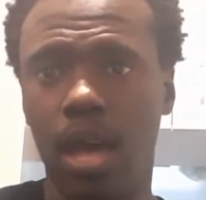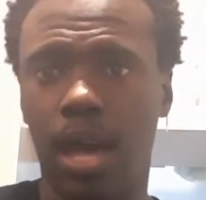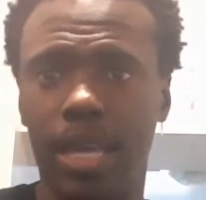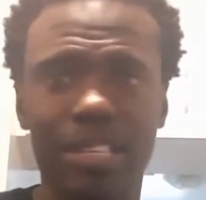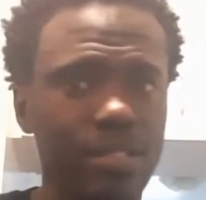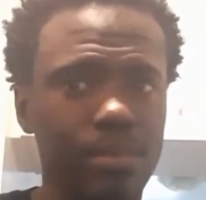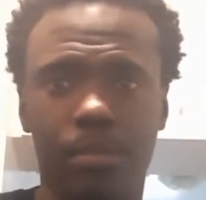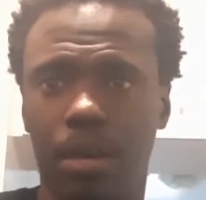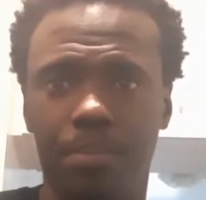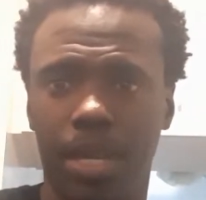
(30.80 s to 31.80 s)
he's
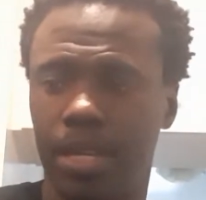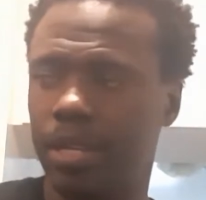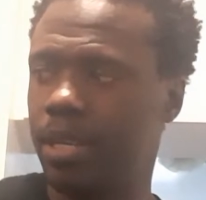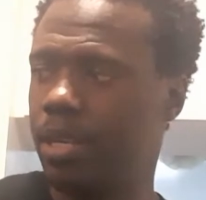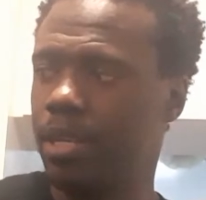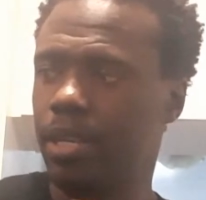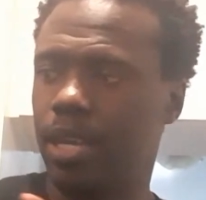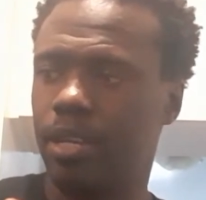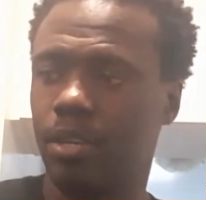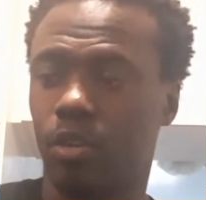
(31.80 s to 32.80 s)
competed
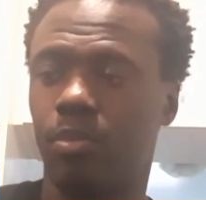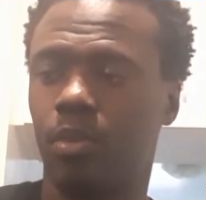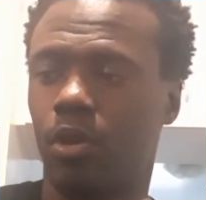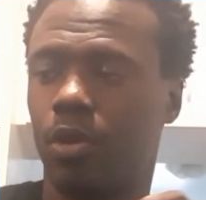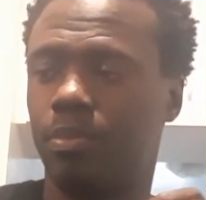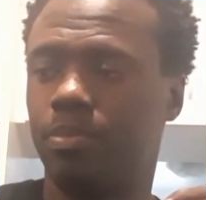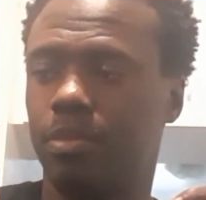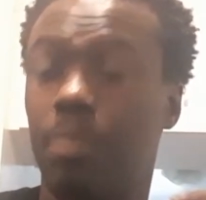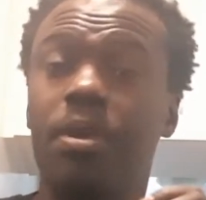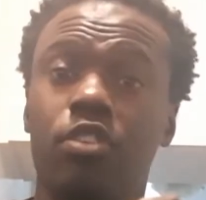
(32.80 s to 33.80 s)
in or
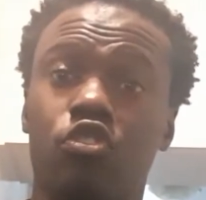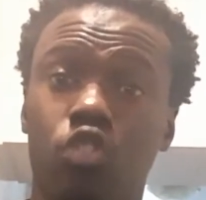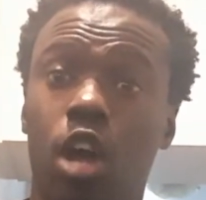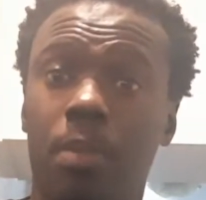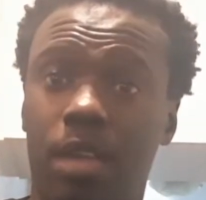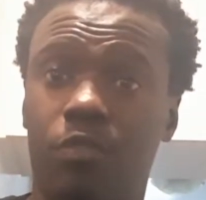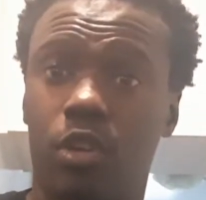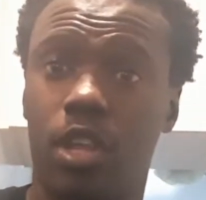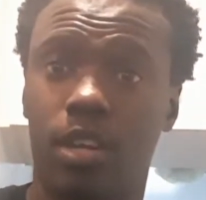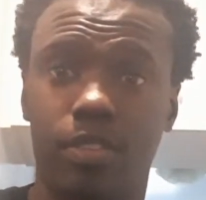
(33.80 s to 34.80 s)
competed in strongman for
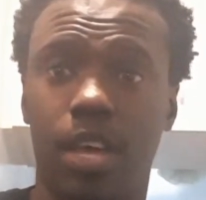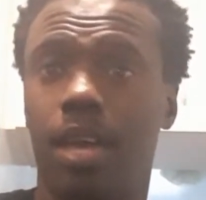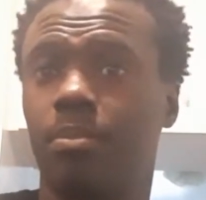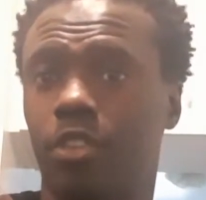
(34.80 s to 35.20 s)
a long time.